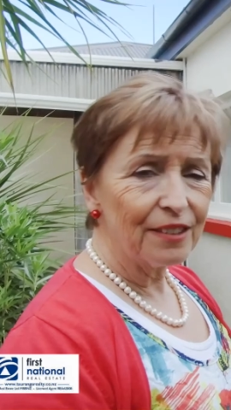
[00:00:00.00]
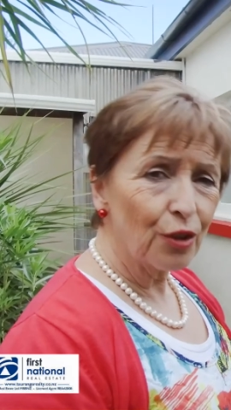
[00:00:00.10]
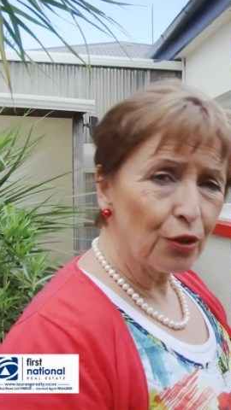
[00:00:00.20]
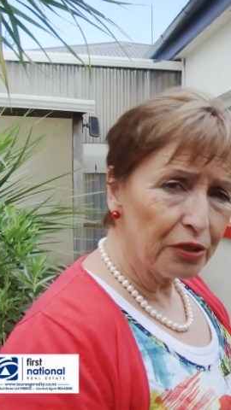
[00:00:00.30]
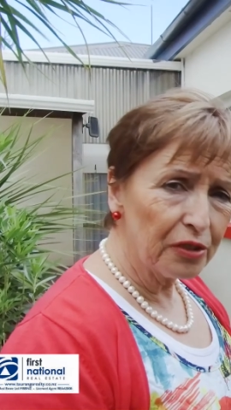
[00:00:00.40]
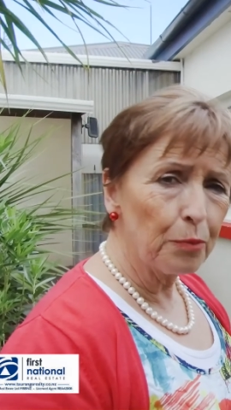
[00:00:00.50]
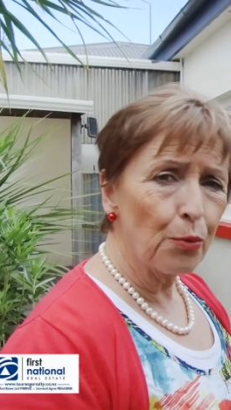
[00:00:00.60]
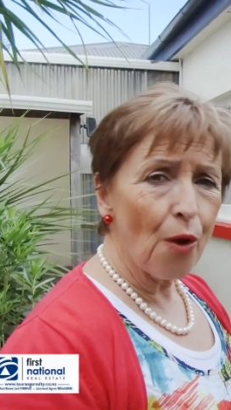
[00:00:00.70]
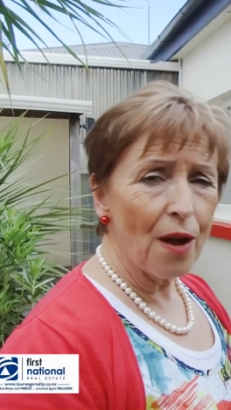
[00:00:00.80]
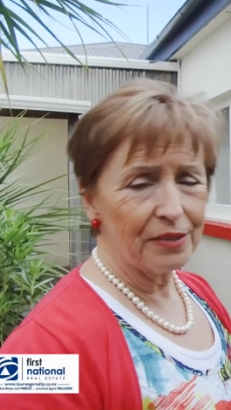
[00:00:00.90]
it's got a
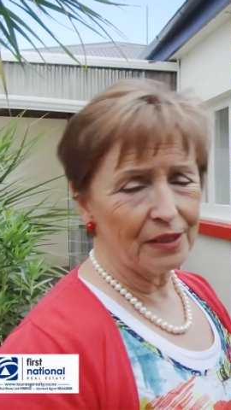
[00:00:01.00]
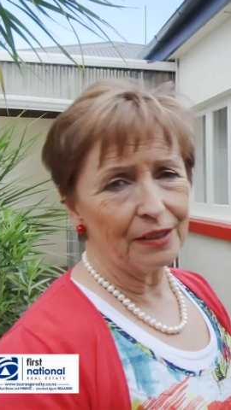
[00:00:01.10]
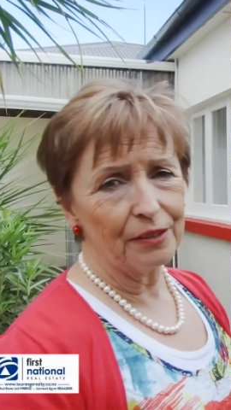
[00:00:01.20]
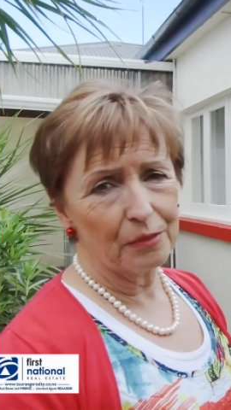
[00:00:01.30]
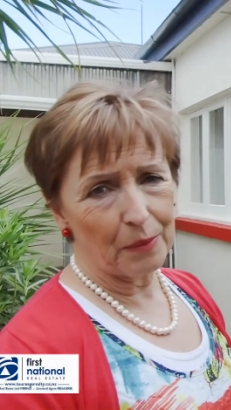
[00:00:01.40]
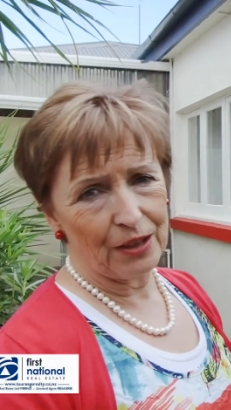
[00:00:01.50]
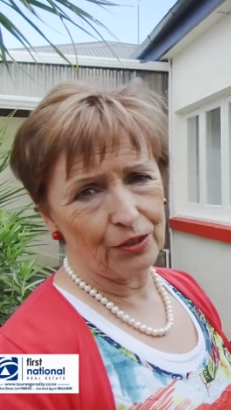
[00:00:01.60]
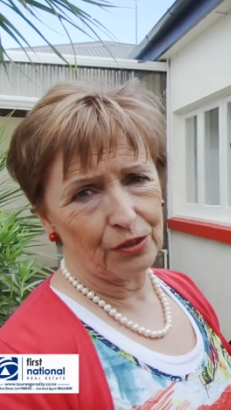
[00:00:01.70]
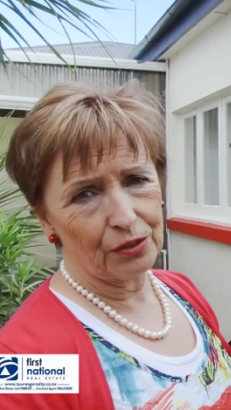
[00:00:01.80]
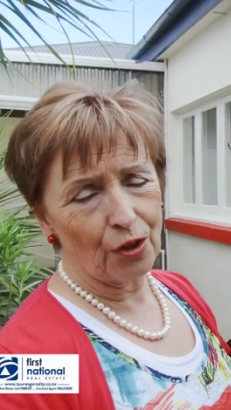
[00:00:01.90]
surprisingly
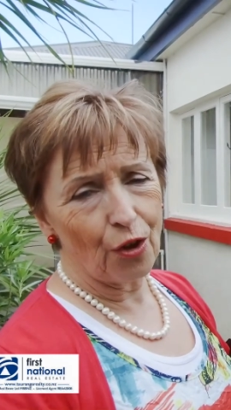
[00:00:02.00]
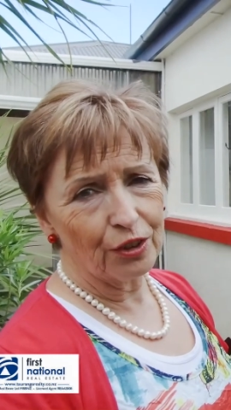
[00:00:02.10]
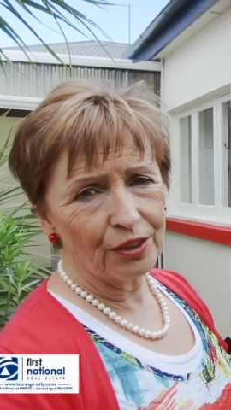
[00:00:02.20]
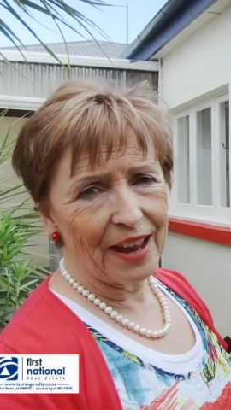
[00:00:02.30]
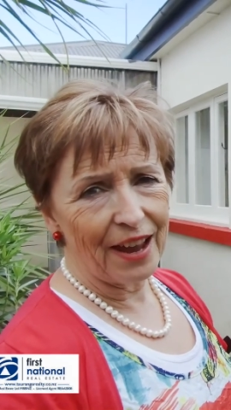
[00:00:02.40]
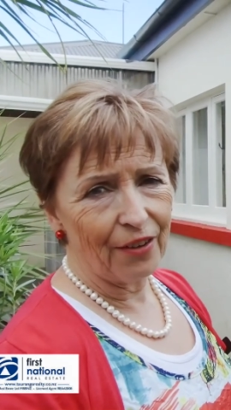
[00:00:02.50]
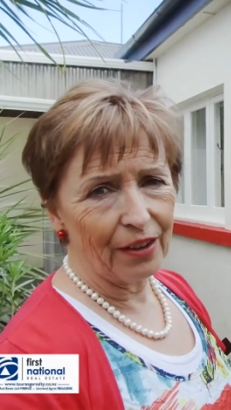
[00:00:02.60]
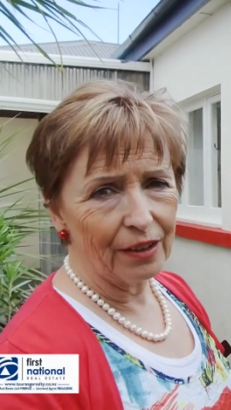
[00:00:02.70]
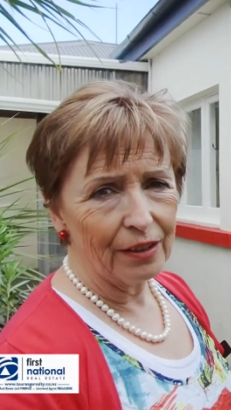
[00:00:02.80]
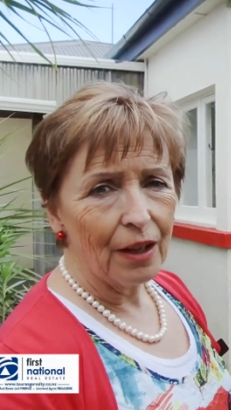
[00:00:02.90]
spacious garden area.